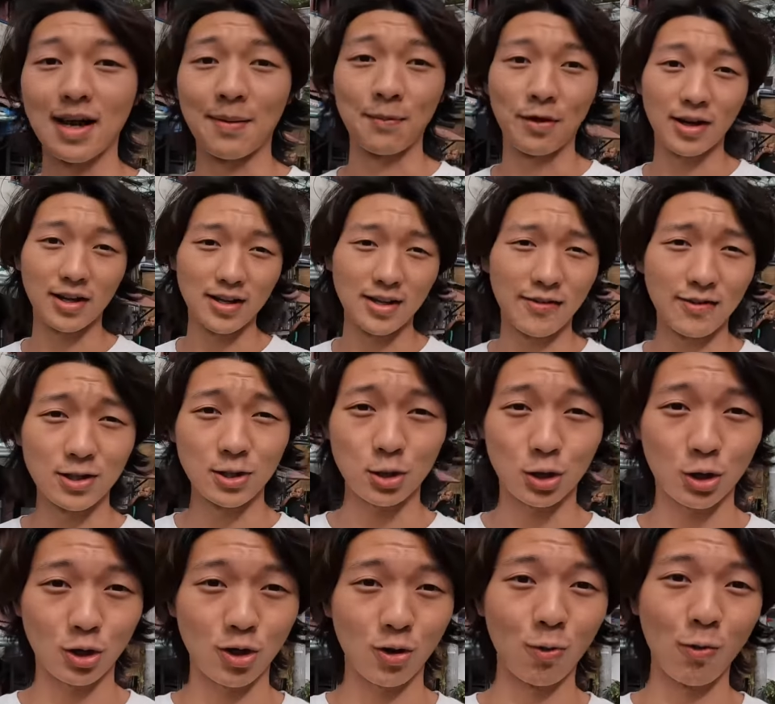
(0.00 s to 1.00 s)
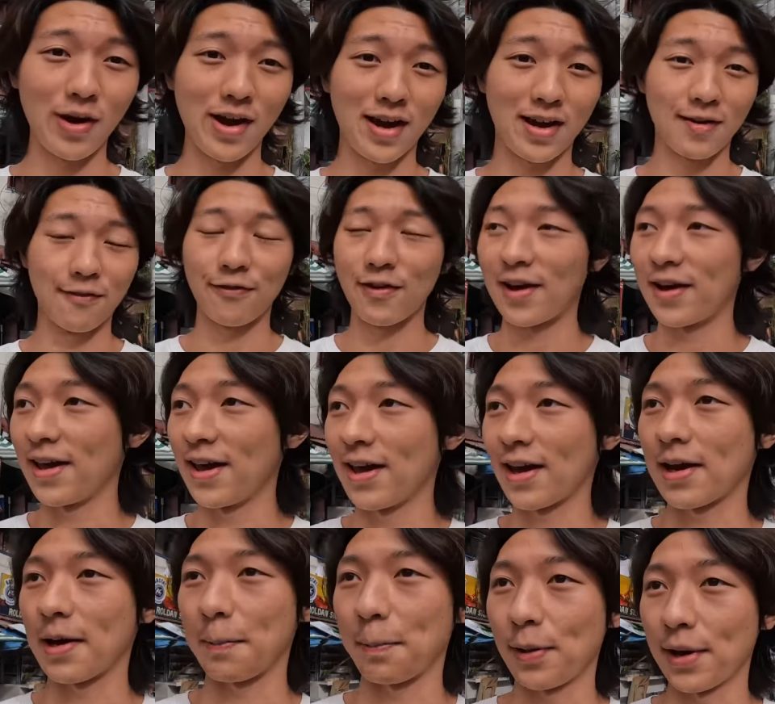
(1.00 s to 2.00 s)
I'm not even sure where I can find a
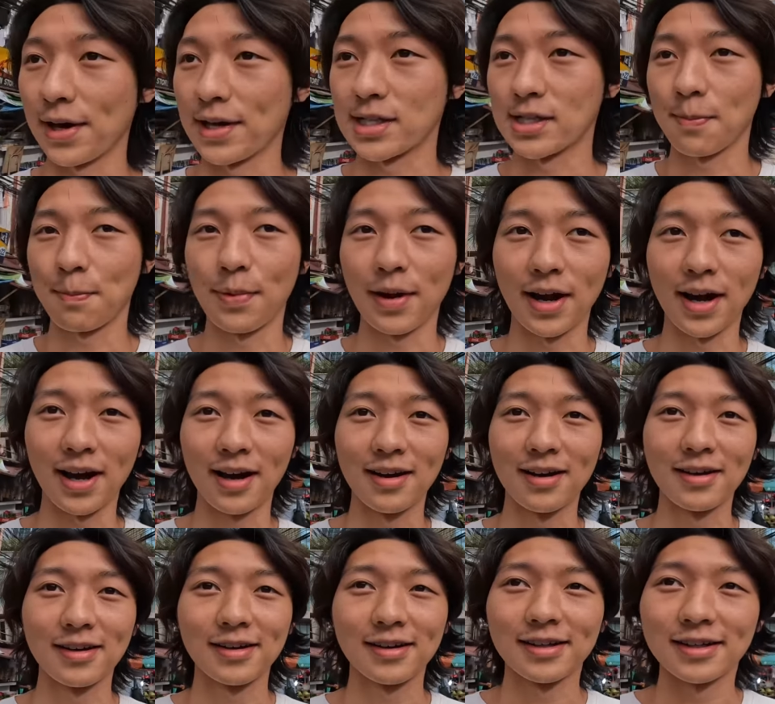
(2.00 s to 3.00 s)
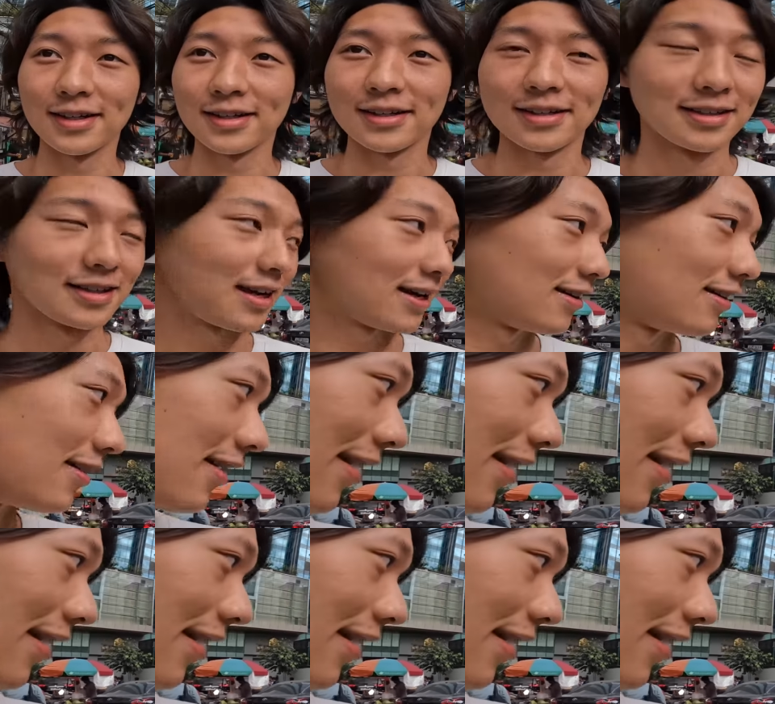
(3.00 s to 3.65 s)
haircut place, but yeah,